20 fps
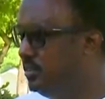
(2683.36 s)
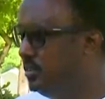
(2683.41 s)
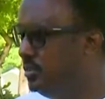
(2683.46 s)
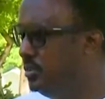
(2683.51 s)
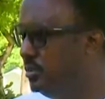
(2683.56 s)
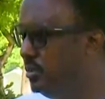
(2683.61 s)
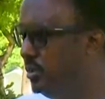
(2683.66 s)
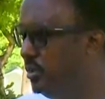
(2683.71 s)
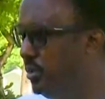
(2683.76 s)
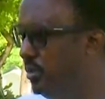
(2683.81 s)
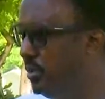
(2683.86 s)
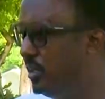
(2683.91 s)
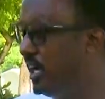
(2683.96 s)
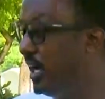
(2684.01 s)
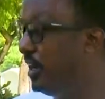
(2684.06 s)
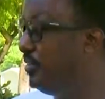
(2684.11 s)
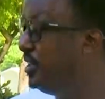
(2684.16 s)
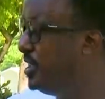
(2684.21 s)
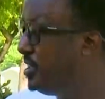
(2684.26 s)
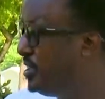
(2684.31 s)
you know,
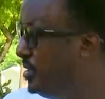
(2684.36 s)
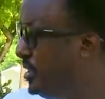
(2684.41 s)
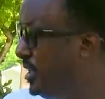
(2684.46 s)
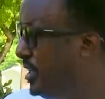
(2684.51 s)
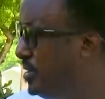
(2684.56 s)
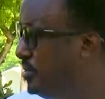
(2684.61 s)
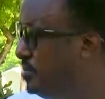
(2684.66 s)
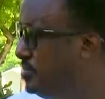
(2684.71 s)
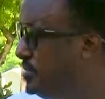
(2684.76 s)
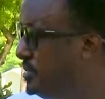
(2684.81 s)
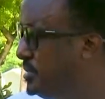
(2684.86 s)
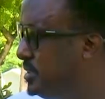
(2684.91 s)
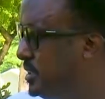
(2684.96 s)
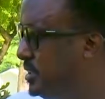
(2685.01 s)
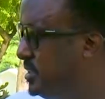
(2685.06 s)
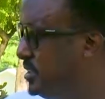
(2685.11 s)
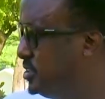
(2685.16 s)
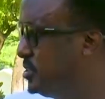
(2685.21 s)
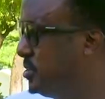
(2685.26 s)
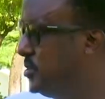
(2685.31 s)
curriculums
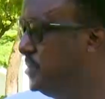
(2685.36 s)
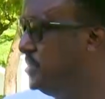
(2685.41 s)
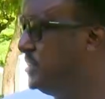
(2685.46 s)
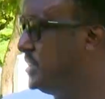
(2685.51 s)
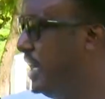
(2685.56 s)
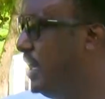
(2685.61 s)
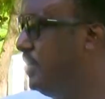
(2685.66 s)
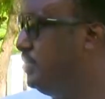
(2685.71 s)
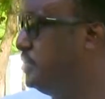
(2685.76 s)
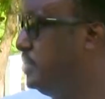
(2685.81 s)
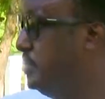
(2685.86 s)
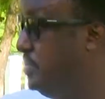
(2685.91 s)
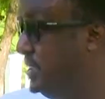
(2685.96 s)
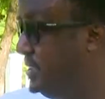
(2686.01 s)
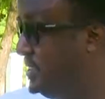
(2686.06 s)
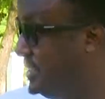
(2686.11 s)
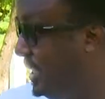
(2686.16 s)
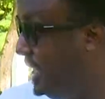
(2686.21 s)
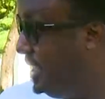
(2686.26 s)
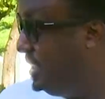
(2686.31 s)
in the schools have to be
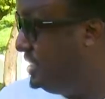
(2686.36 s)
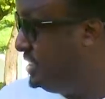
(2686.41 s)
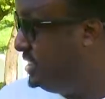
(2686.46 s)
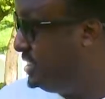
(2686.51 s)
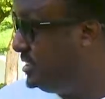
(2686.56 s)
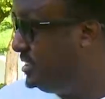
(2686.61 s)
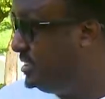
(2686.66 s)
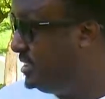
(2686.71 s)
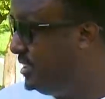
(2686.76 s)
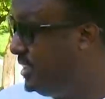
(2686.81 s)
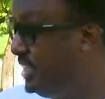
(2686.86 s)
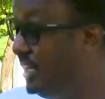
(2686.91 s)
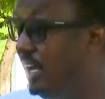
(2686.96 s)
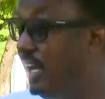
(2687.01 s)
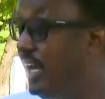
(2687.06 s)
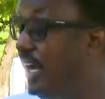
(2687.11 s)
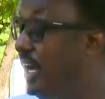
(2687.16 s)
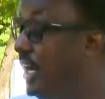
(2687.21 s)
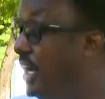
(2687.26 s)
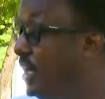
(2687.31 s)
changed.
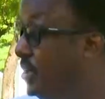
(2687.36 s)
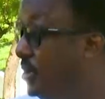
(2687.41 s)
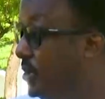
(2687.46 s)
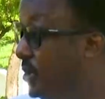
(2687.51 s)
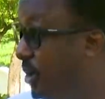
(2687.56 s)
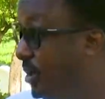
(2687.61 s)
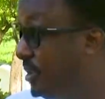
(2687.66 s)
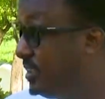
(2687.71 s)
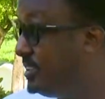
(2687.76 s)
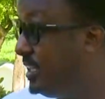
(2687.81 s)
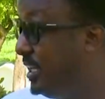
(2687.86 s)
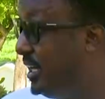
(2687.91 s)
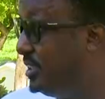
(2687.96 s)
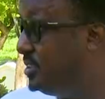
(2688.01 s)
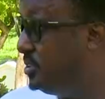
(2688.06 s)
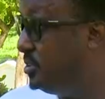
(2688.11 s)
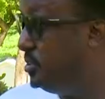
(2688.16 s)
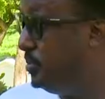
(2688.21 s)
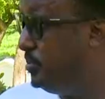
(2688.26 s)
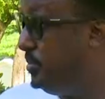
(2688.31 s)
A lot
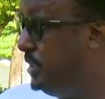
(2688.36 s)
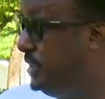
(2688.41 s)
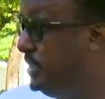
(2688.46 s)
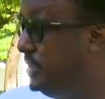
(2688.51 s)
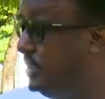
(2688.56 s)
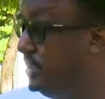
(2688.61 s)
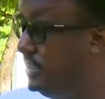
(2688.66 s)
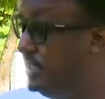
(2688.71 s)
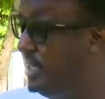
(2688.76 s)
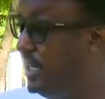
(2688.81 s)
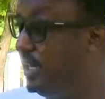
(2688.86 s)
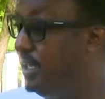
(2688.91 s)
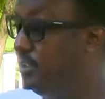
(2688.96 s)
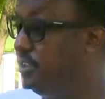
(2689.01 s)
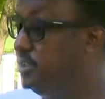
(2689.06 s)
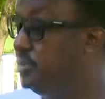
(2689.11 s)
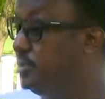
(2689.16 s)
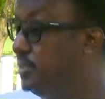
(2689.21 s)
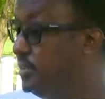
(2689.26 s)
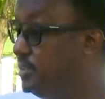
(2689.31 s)
has to be done
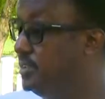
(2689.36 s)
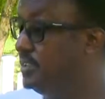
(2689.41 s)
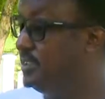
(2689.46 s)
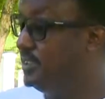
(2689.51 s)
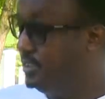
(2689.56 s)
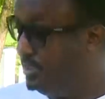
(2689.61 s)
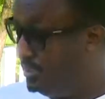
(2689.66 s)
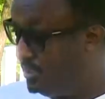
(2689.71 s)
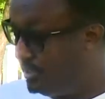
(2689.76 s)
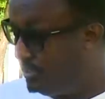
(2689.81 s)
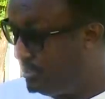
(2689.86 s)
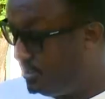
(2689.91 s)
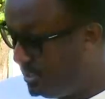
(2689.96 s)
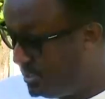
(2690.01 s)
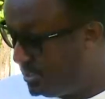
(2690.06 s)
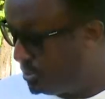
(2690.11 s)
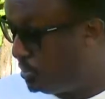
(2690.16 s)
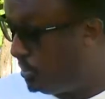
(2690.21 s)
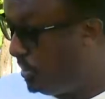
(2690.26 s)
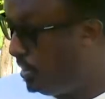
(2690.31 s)
to address just
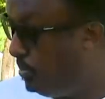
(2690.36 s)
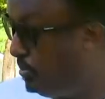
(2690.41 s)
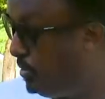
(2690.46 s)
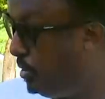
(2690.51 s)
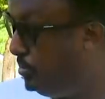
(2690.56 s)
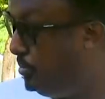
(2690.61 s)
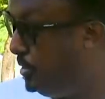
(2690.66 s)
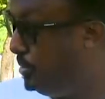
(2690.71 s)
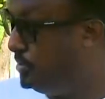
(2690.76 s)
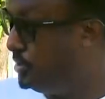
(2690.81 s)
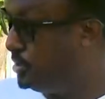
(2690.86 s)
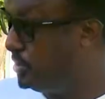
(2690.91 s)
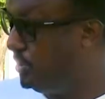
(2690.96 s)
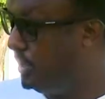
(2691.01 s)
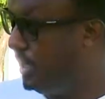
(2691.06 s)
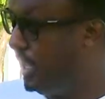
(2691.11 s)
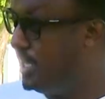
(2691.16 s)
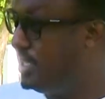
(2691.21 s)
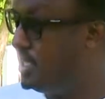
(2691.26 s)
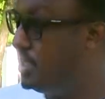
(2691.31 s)
this one problem, so
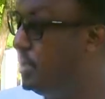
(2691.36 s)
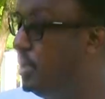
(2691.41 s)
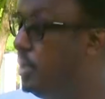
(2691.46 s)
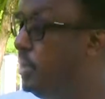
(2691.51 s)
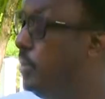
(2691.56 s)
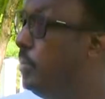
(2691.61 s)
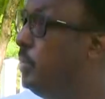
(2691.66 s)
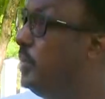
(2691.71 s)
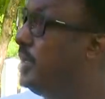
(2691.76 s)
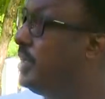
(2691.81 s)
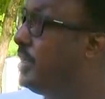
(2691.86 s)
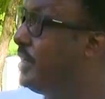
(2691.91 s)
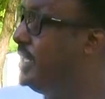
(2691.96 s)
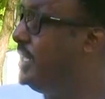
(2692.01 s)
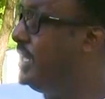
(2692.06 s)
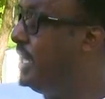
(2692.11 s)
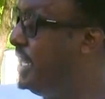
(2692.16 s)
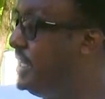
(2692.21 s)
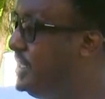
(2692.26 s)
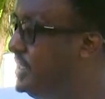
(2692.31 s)
that we
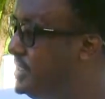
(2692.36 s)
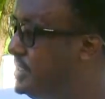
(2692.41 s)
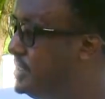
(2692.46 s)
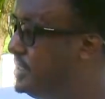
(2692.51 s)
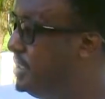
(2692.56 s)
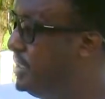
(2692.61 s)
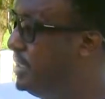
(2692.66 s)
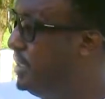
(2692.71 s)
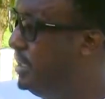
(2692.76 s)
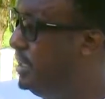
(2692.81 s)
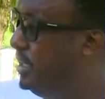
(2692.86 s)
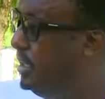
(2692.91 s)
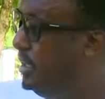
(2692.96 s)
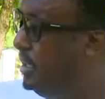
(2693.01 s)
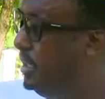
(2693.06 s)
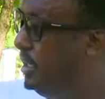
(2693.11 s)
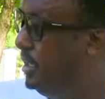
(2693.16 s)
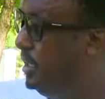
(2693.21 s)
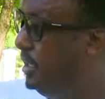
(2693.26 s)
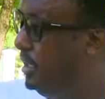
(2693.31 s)
create
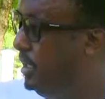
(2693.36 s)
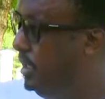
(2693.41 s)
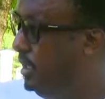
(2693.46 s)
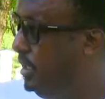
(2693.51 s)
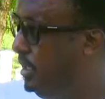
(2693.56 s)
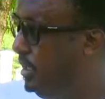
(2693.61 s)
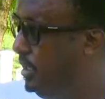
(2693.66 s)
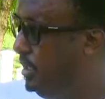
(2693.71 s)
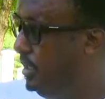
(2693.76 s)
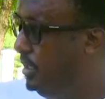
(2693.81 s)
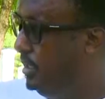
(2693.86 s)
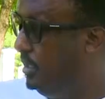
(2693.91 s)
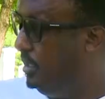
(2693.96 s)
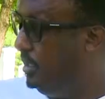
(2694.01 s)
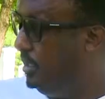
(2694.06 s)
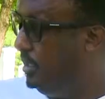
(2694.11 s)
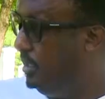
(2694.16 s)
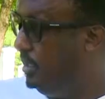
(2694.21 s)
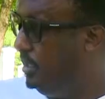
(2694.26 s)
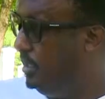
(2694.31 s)
uh, uh,
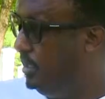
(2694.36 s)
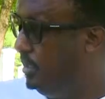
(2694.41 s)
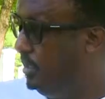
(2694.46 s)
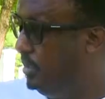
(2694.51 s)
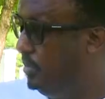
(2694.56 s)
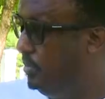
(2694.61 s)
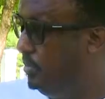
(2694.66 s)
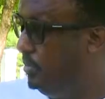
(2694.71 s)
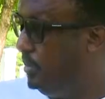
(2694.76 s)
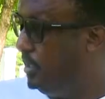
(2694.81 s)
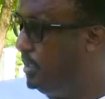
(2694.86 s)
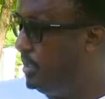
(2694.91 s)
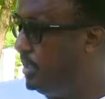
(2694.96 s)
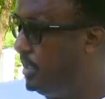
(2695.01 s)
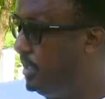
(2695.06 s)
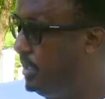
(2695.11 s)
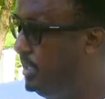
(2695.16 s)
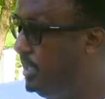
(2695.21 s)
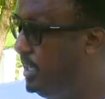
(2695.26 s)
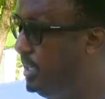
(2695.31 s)
uh we
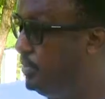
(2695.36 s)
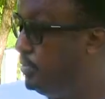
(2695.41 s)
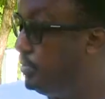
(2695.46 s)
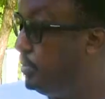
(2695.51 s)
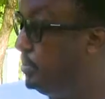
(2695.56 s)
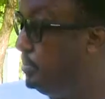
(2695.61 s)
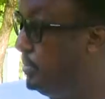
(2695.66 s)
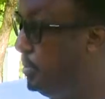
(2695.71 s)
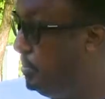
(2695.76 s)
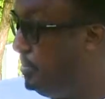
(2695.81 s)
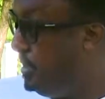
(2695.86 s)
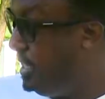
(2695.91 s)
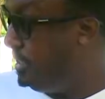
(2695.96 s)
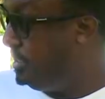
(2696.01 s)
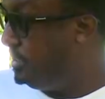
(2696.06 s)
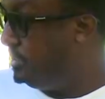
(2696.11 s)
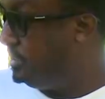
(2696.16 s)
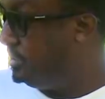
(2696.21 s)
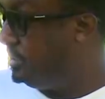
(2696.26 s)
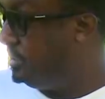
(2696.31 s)
create from the
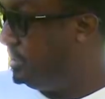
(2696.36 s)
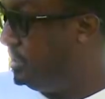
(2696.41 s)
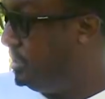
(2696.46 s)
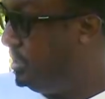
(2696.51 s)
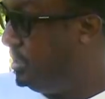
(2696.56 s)
base